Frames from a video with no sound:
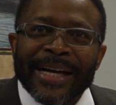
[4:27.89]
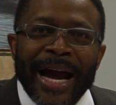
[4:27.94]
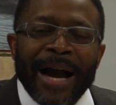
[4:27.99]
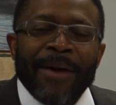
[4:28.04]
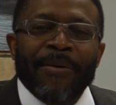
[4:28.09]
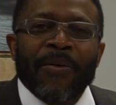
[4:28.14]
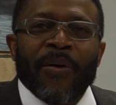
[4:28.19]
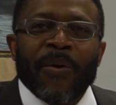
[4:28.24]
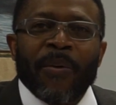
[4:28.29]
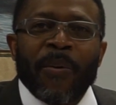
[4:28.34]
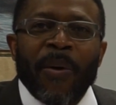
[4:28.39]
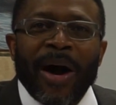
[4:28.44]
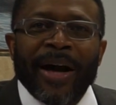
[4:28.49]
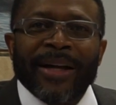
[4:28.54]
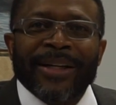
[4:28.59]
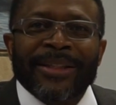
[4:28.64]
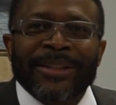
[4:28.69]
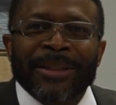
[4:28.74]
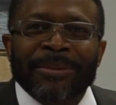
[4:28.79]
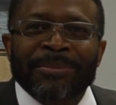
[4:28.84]
I wouldn't
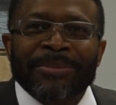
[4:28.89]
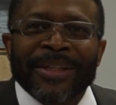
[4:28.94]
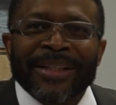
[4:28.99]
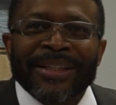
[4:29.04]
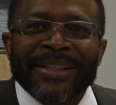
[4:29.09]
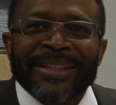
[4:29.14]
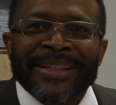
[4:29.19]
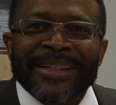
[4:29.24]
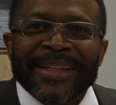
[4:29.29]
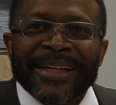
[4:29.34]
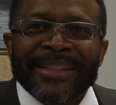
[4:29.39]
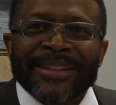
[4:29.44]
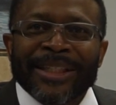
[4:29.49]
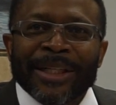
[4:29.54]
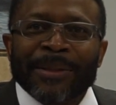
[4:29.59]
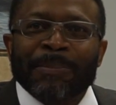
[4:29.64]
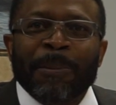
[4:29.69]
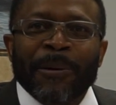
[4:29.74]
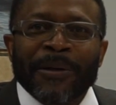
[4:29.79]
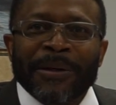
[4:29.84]
wash them and
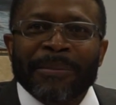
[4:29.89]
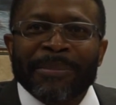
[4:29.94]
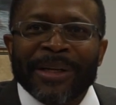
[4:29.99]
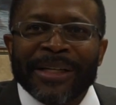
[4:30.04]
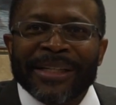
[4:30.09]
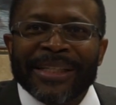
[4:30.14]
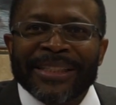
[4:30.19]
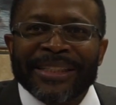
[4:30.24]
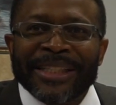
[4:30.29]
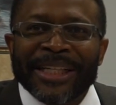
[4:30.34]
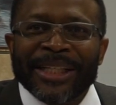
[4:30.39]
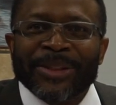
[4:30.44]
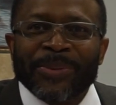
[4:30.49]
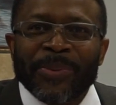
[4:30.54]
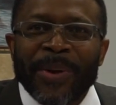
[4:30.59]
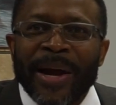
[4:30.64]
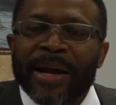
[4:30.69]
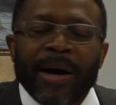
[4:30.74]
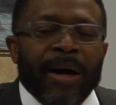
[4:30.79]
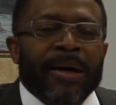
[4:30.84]
just put them in the dish
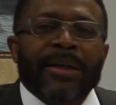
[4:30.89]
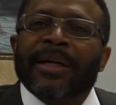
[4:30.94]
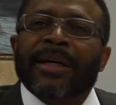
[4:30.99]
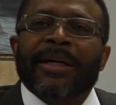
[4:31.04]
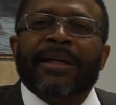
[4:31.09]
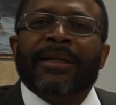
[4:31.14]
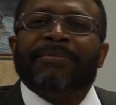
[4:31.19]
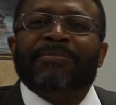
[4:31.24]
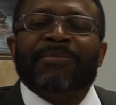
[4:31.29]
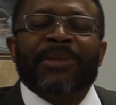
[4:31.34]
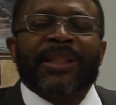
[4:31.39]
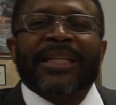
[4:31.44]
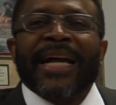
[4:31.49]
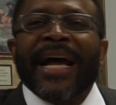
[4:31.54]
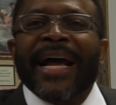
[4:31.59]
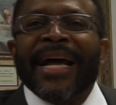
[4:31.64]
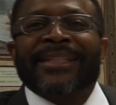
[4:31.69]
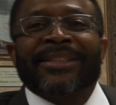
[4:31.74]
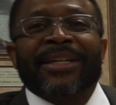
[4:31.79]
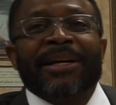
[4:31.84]
right. Uh-uh, Miss
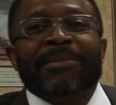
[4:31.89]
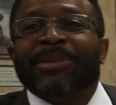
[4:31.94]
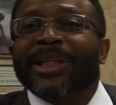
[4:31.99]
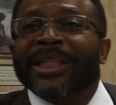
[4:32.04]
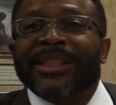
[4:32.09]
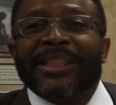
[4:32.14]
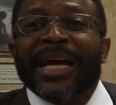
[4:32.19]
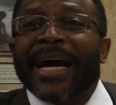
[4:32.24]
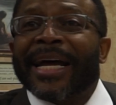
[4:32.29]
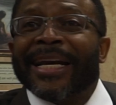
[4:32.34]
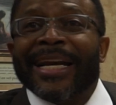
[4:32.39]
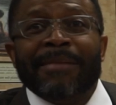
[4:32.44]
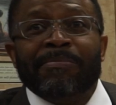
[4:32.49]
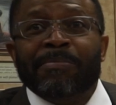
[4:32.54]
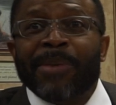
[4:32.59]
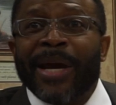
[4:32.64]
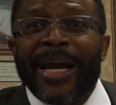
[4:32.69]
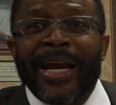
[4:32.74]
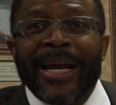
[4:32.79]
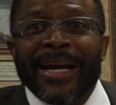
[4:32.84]
Hines come get you out of
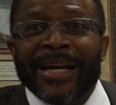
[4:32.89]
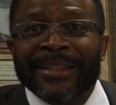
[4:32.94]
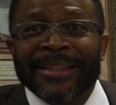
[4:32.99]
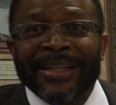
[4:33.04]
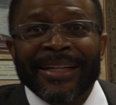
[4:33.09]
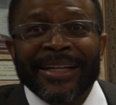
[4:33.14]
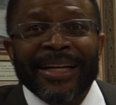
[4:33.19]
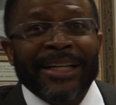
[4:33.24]
that bed.